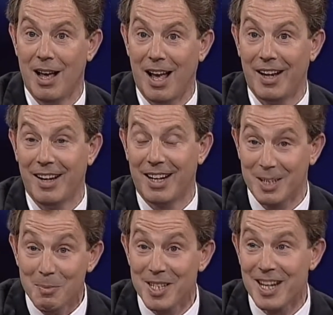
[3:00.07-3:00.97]
And I
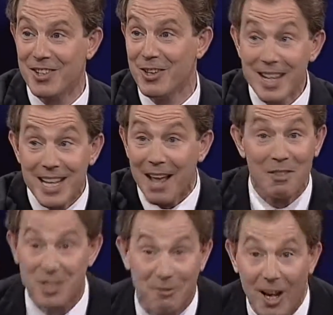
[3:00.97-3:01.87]
simply say to you, in the end,
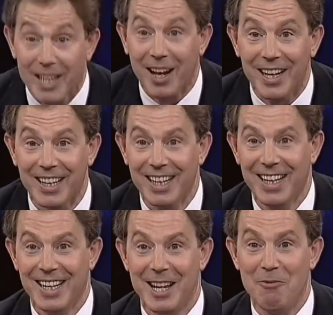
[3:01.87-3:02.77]
there's a finite
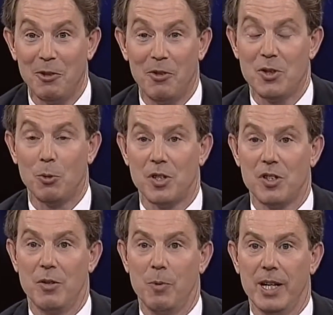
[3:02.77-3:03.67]
level of resources
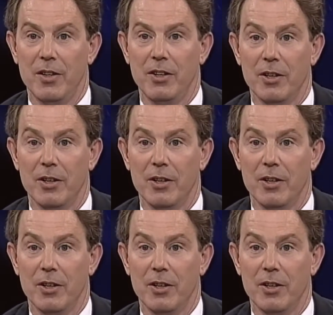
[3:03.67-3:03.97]
that we can do.